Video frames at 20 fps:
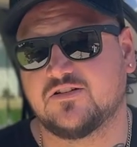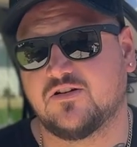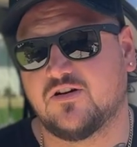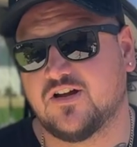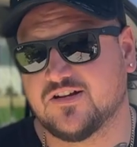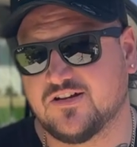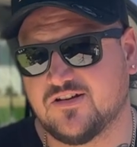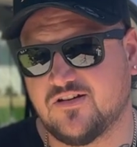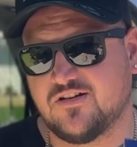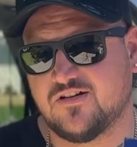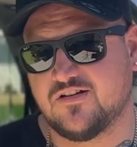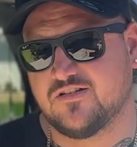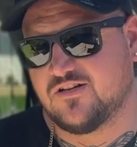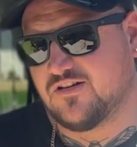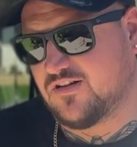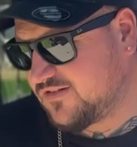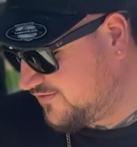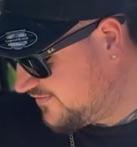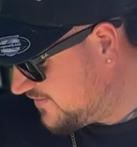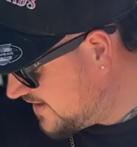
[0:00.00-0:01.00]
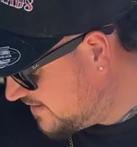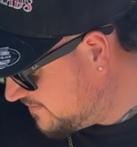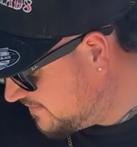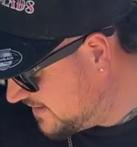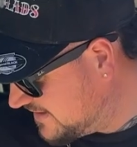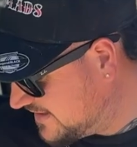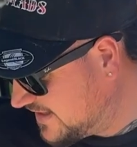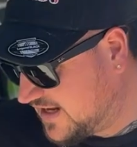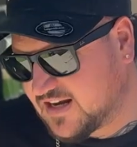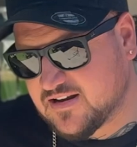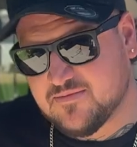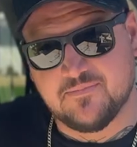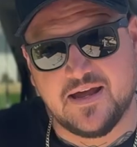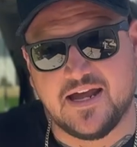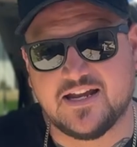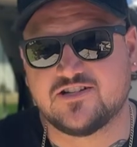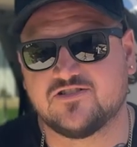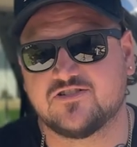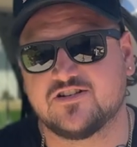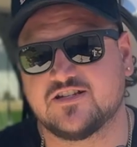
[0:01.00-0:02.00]
night, got a, got a fair bit done.
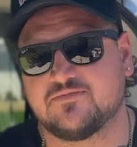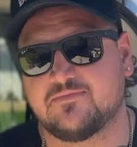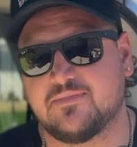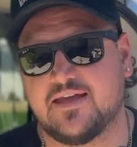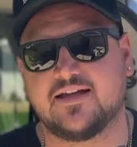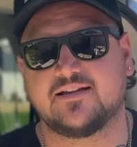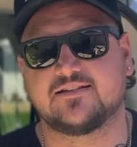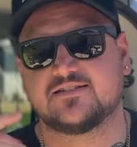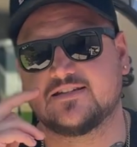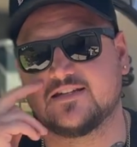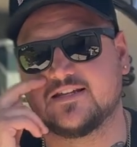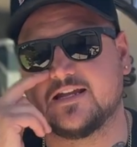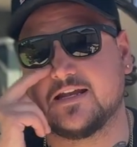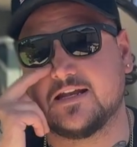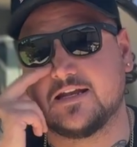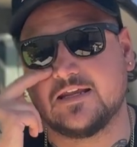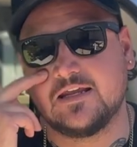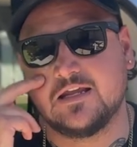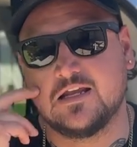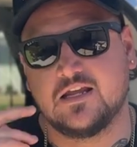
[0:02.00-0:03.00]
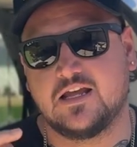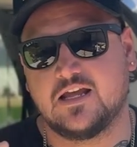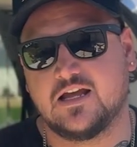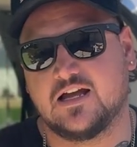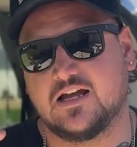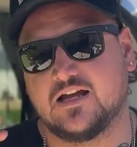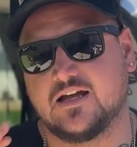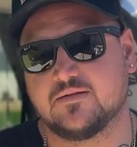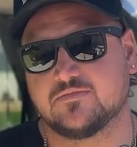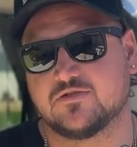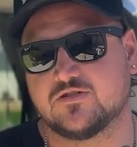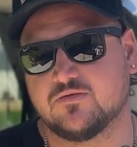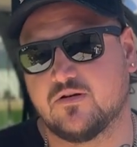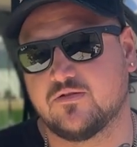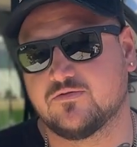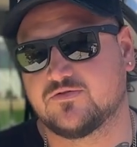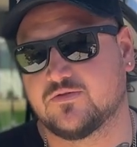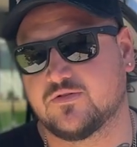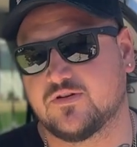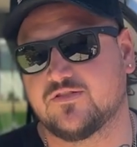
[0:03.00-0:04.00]
Batteries mounted um,
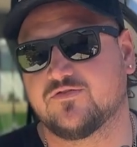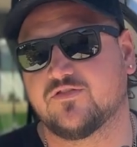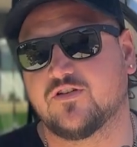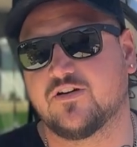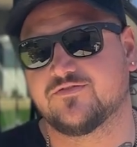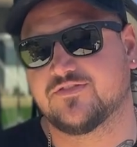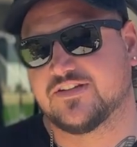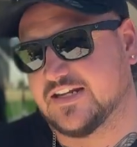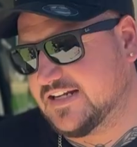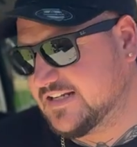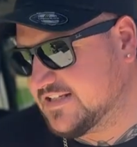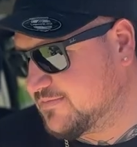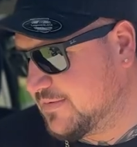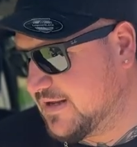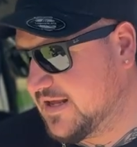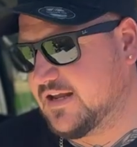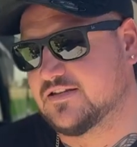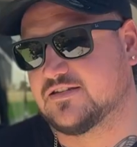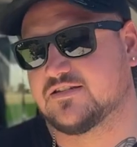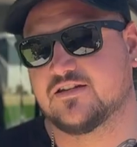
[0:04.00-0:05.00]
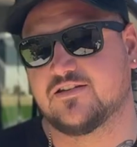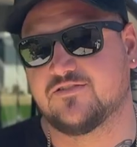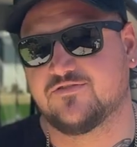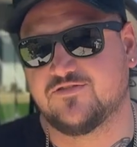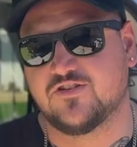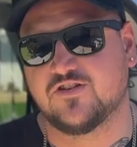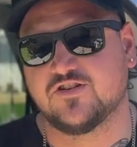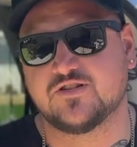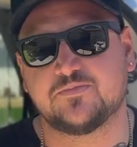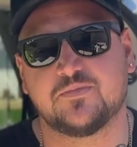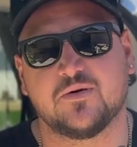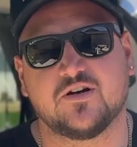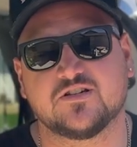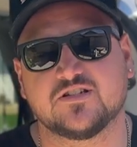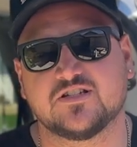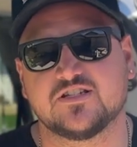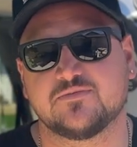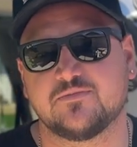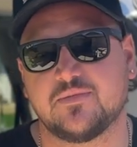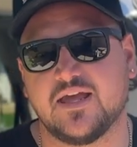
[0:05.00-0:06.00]
1225Ds mounted, fuse
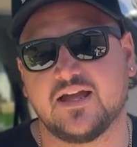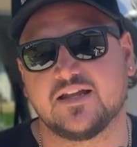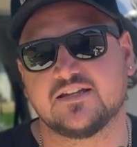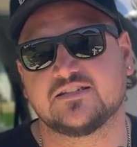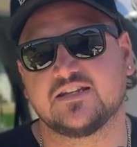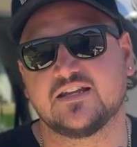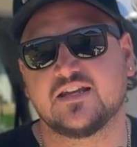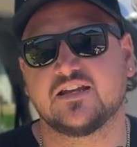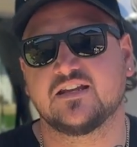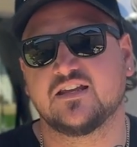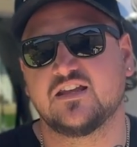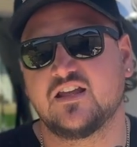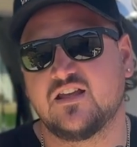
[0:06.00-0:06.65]
boxes mounted,